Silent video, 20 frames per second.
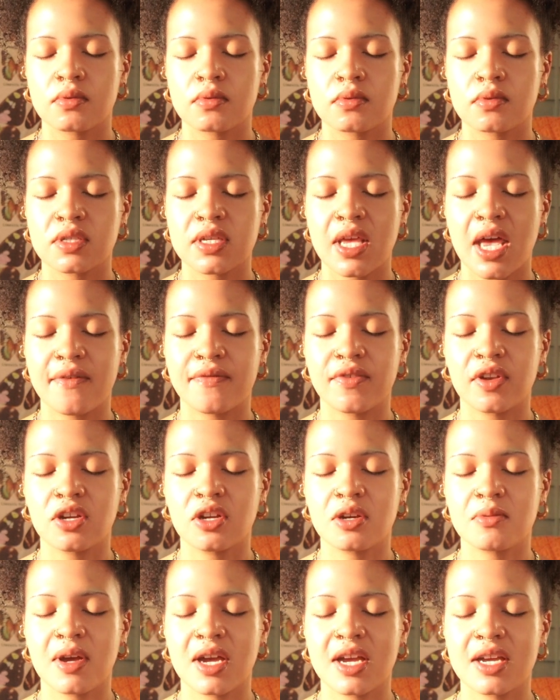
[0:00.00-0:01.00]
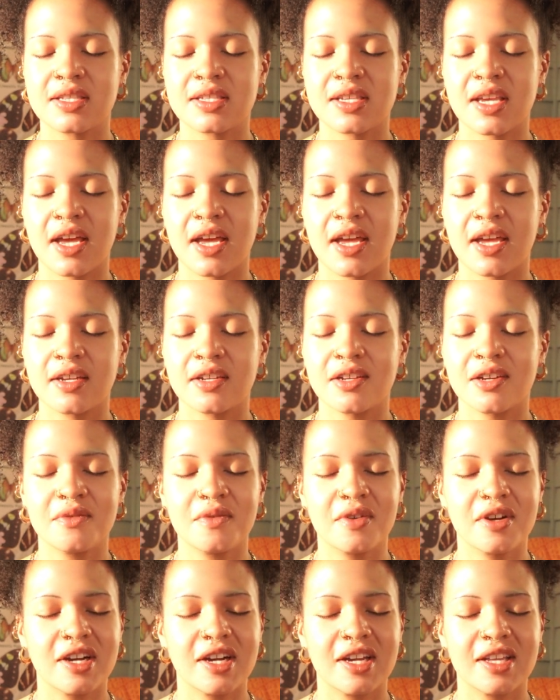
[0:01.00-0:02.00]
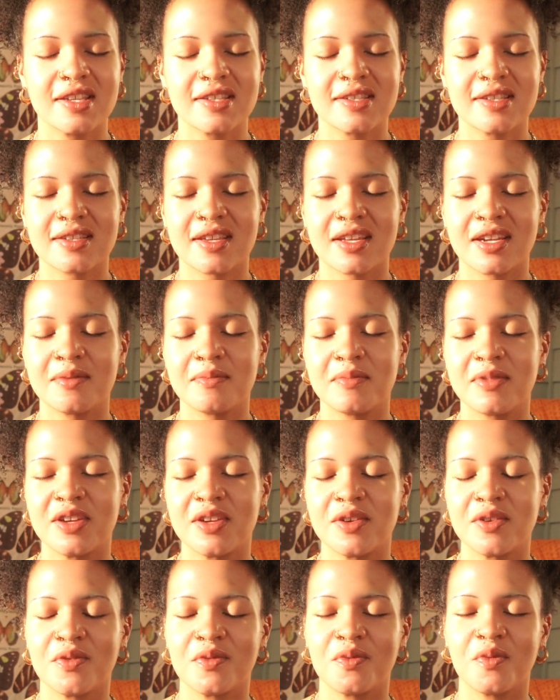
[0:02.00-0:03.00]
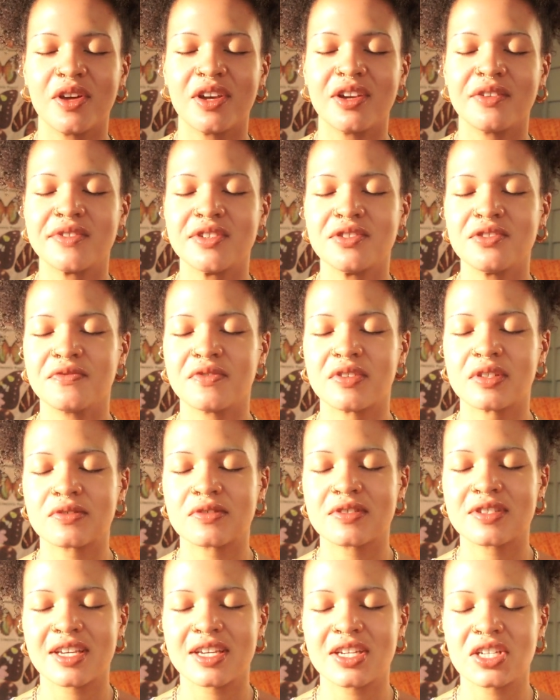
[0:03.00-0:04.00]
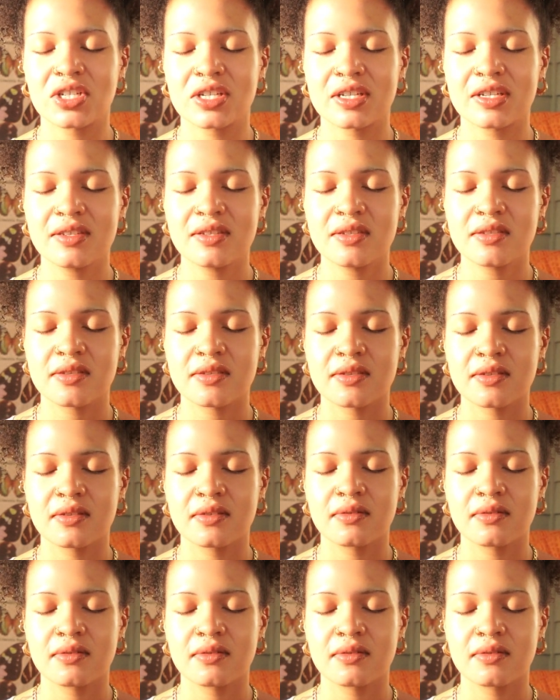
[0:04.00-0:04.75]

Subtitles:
Just have it in your mind's eye. Don't worry, this is going to be one of two visualizations.